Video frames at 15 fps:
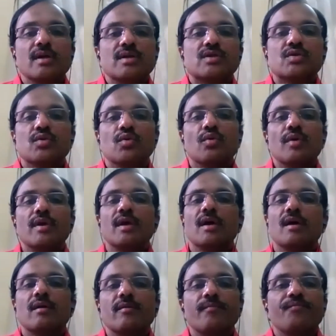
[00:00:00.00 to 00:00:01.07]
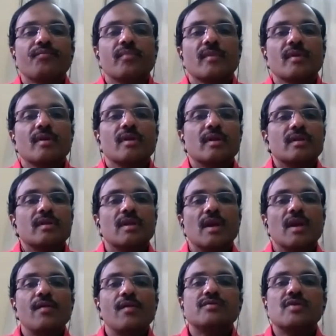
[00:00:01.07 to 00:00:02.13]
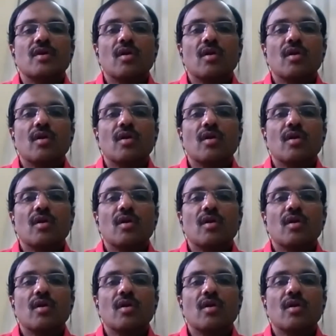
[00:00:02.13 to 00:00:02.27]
So here the leaves